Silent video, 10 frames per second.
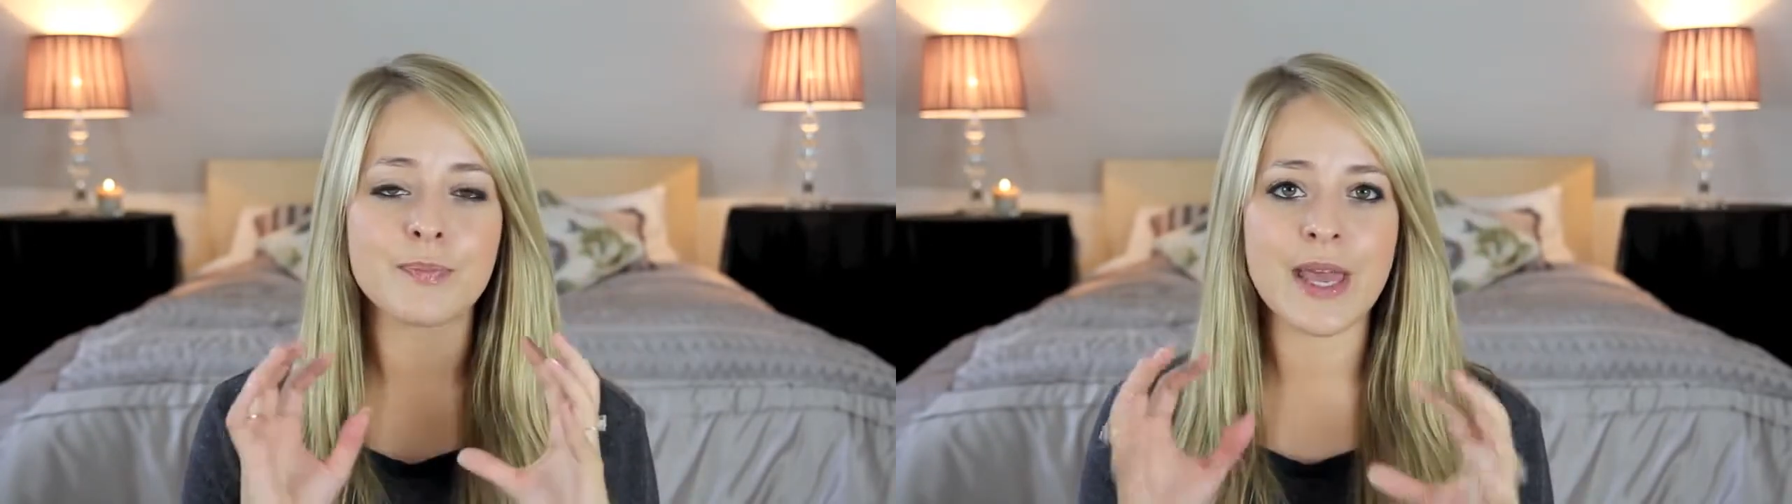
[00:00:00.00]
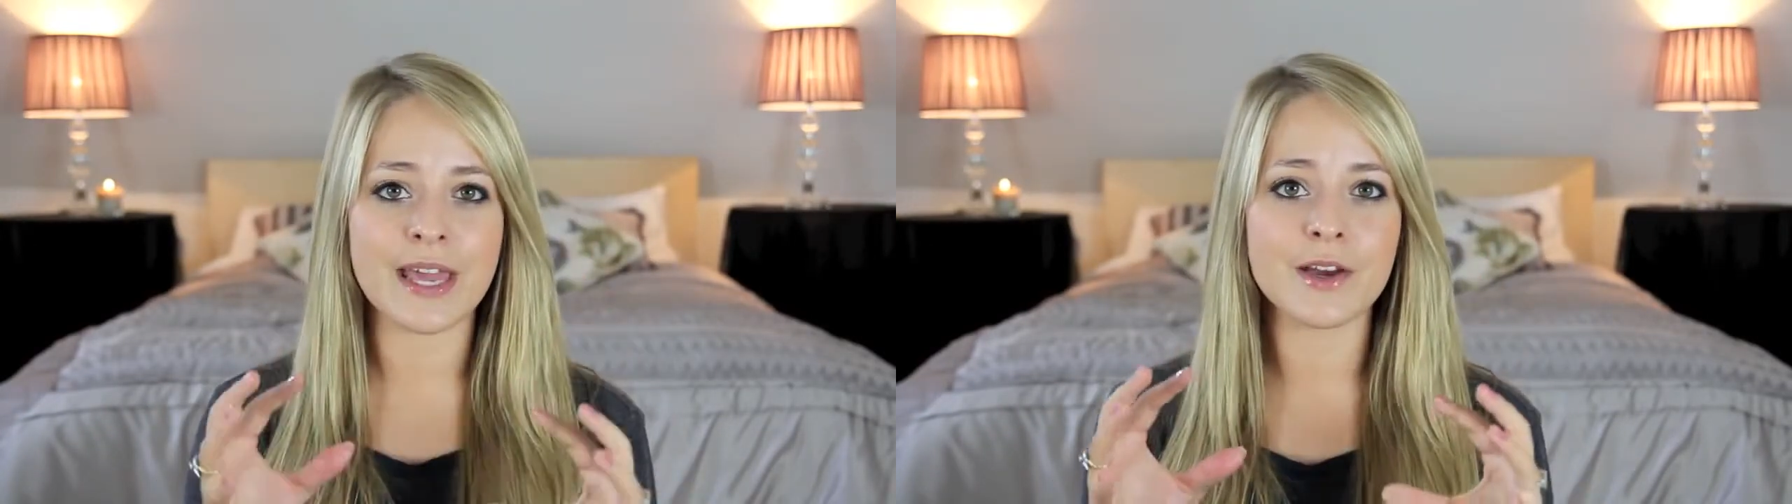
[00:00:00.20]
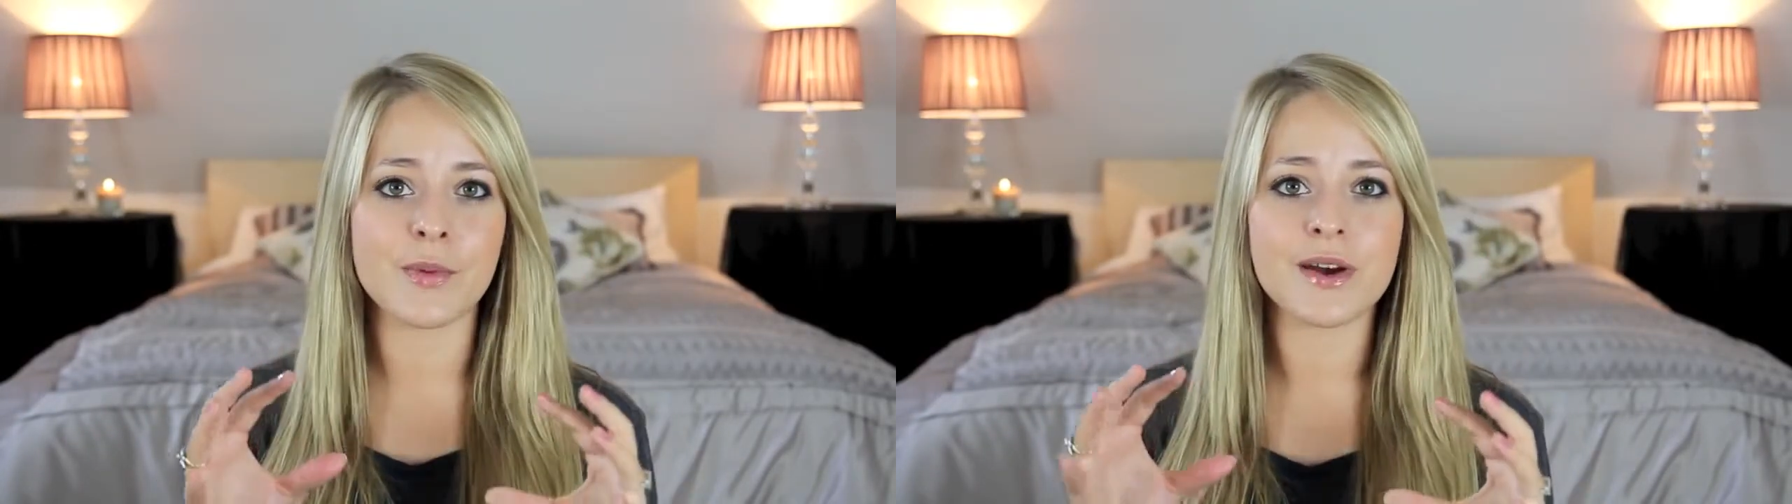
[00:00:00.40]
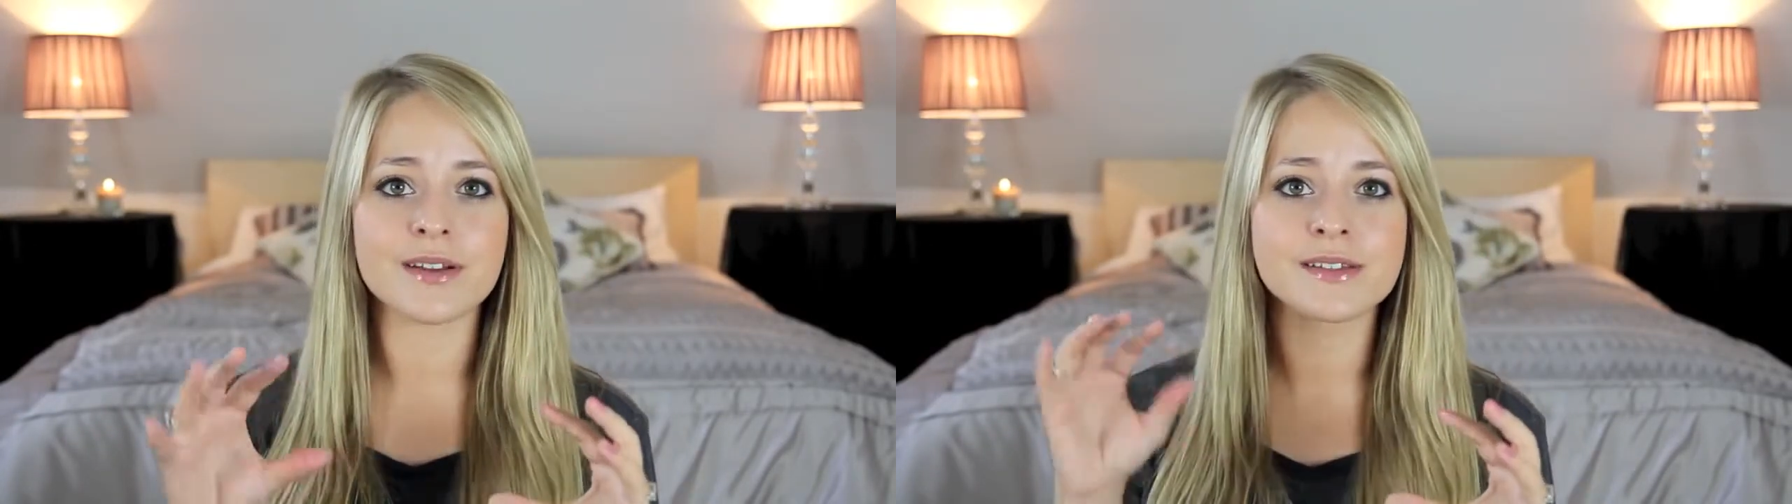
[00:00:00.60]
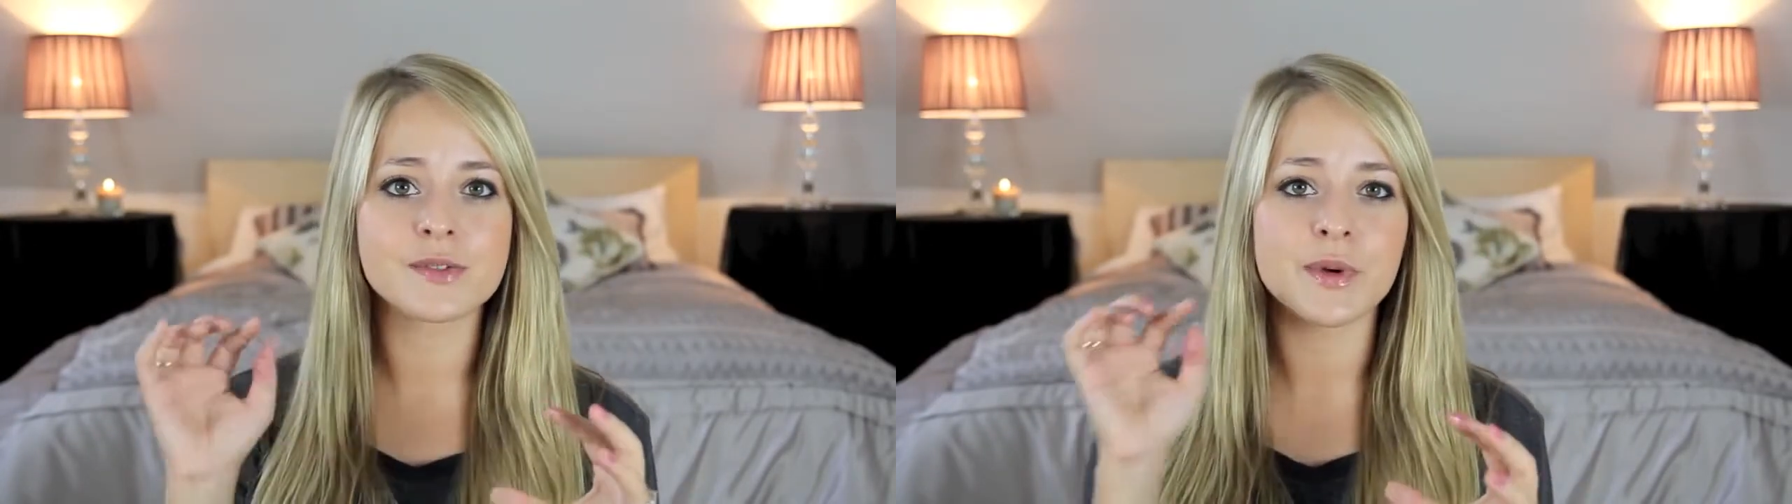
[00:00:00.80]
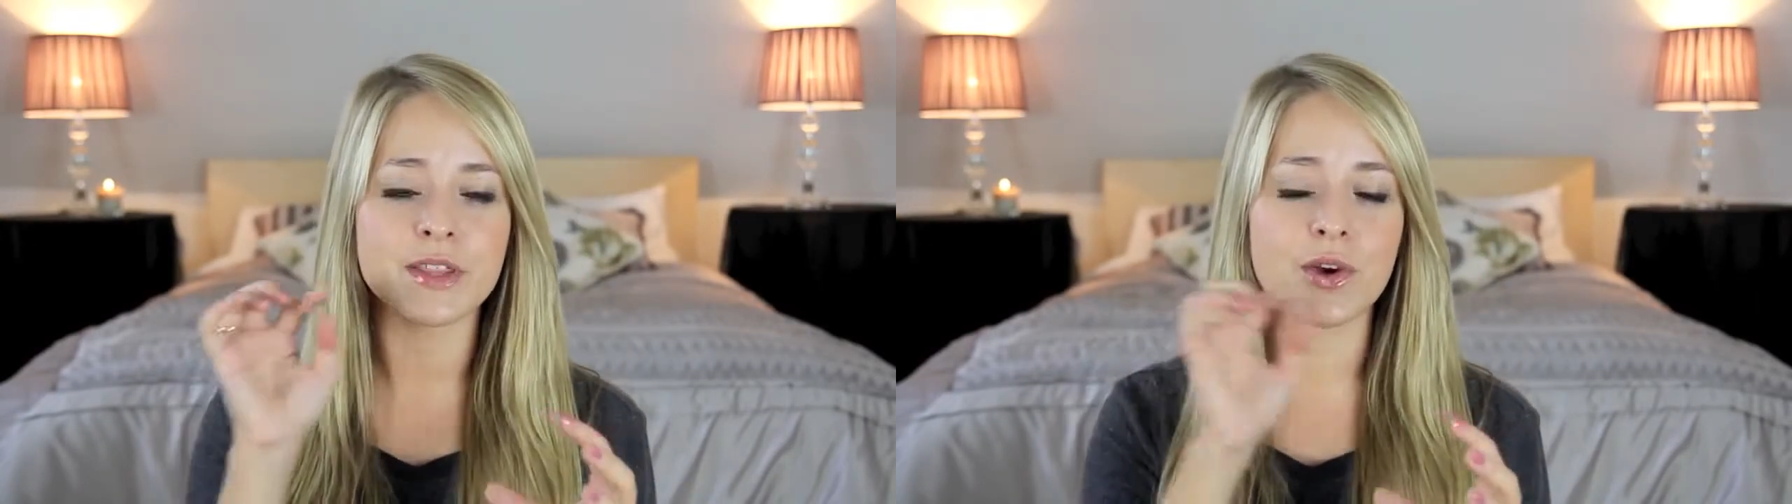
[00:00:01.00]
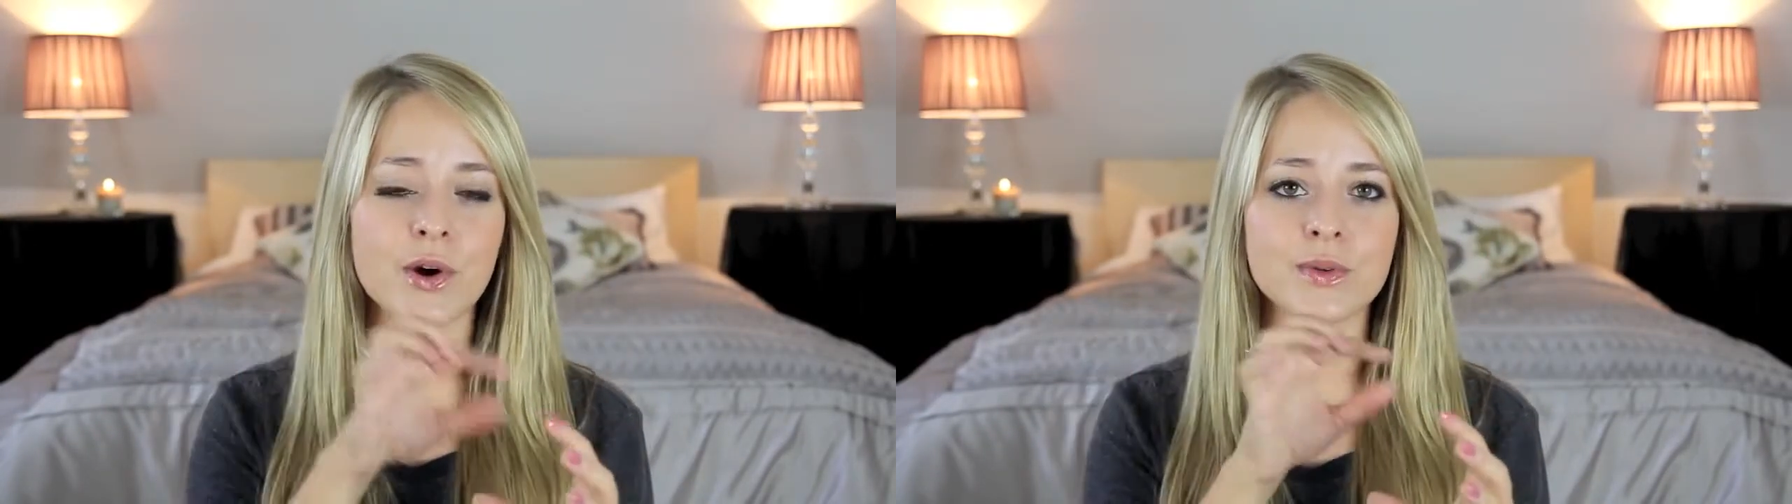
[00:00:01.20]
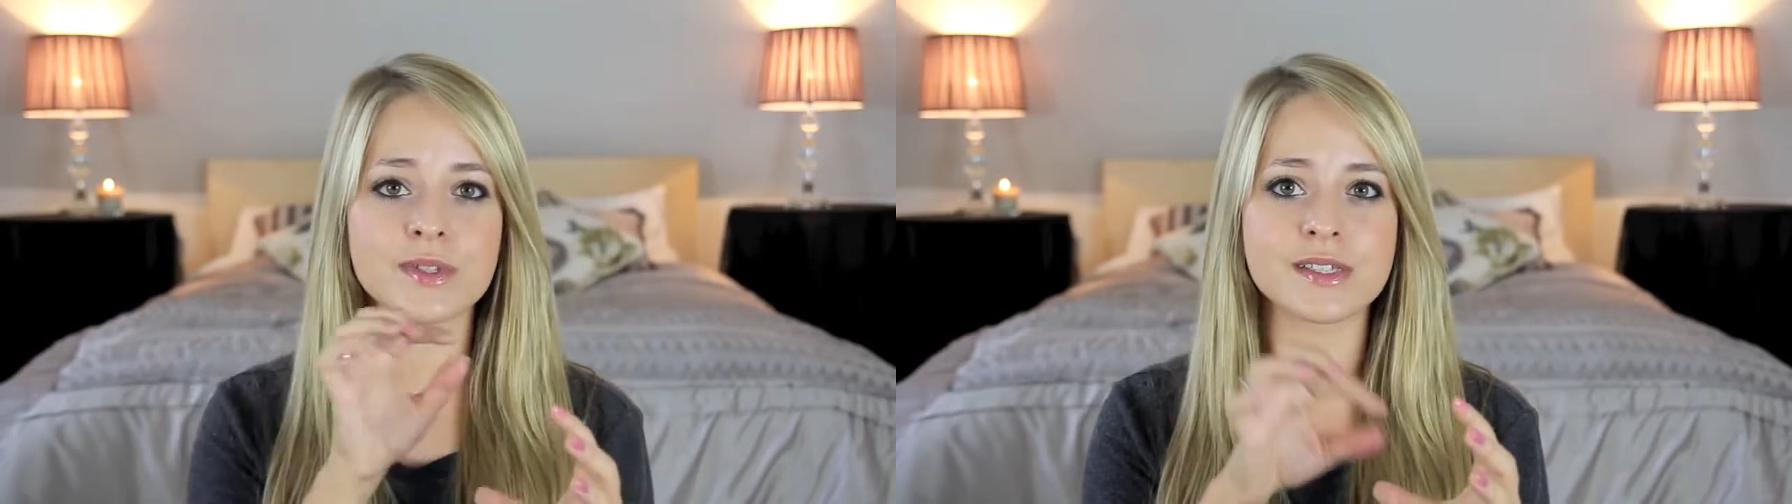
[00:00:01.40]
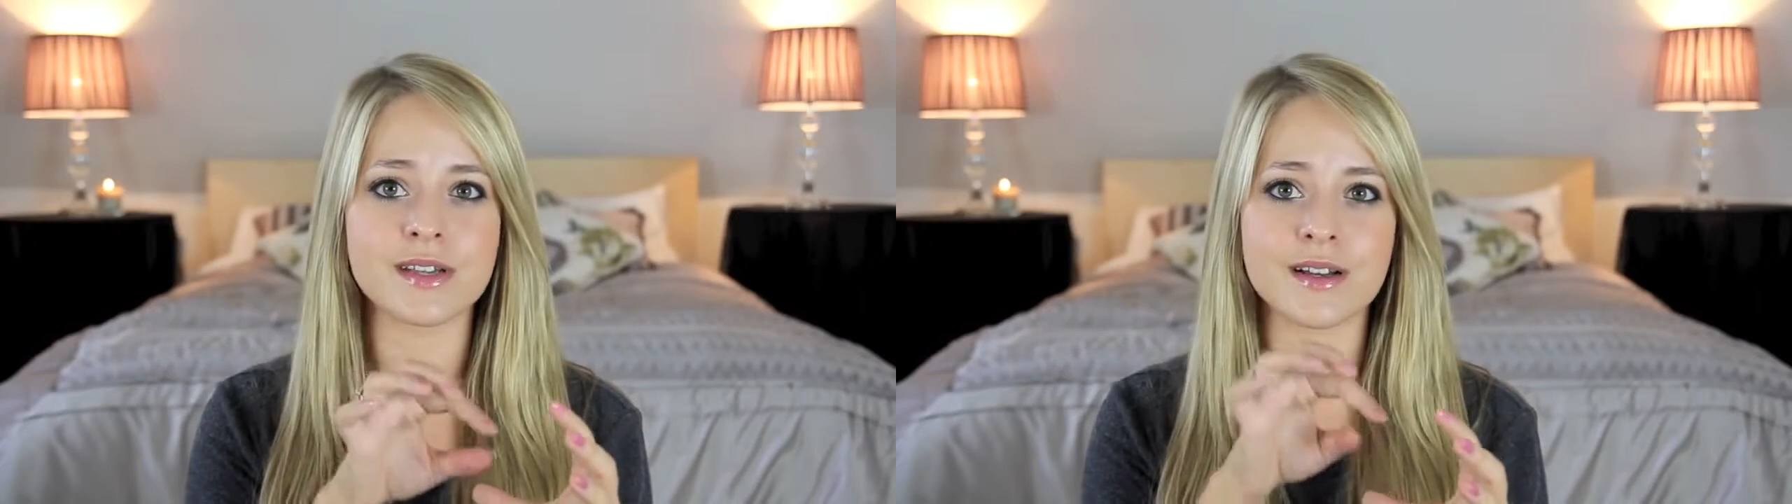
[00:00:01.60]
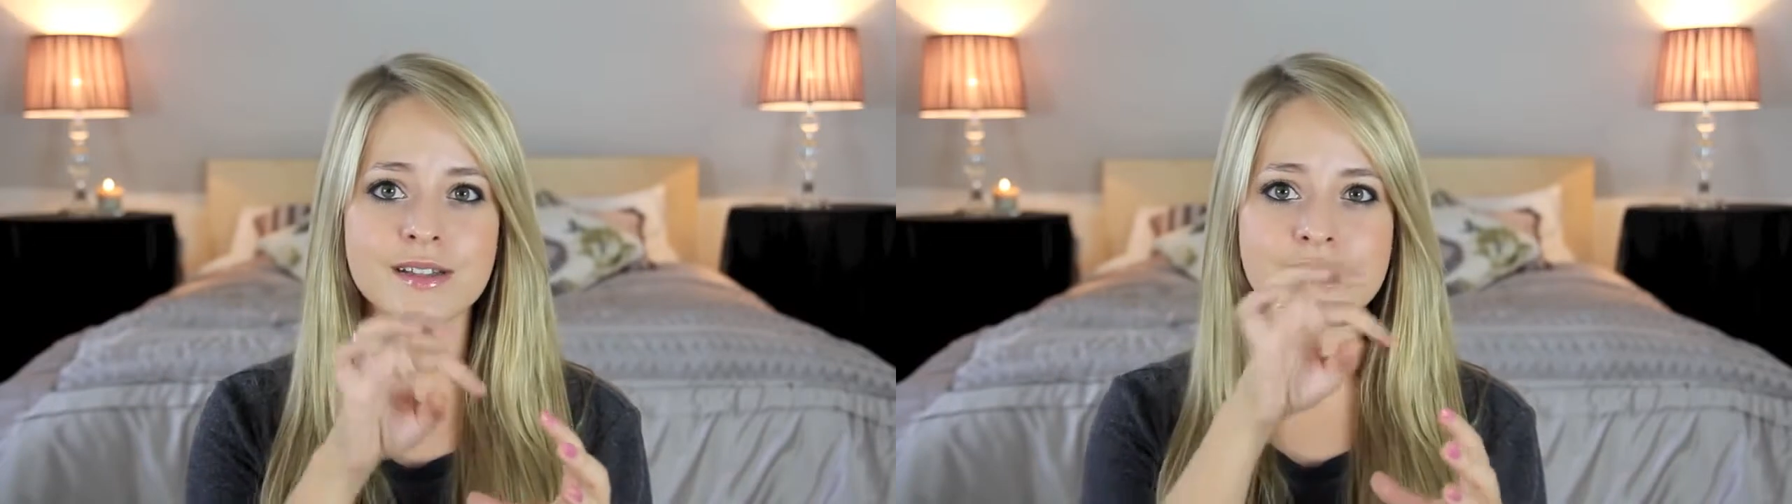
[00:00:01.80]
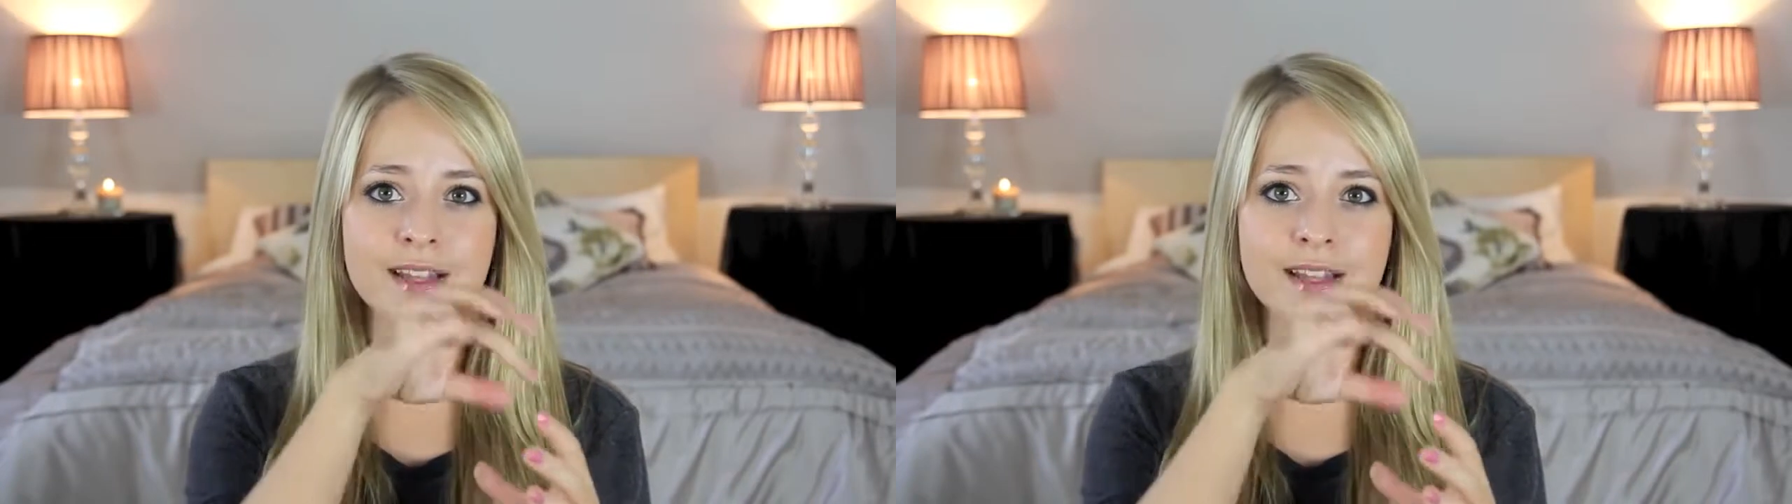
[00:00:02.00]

pink ones with gold studs